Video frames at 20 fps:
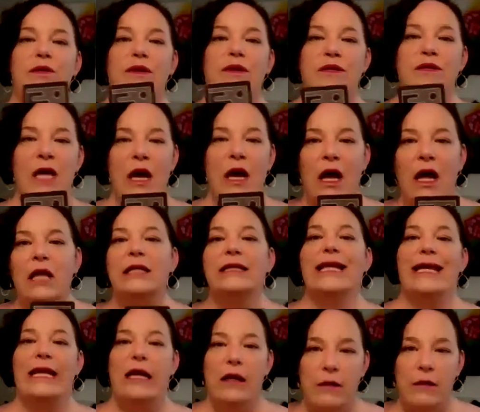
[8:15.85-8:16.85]
is
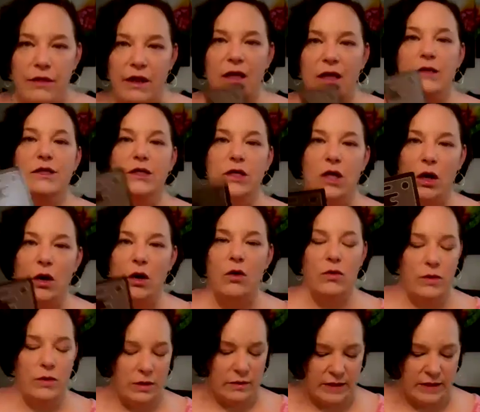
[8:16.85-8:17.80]
letting things go.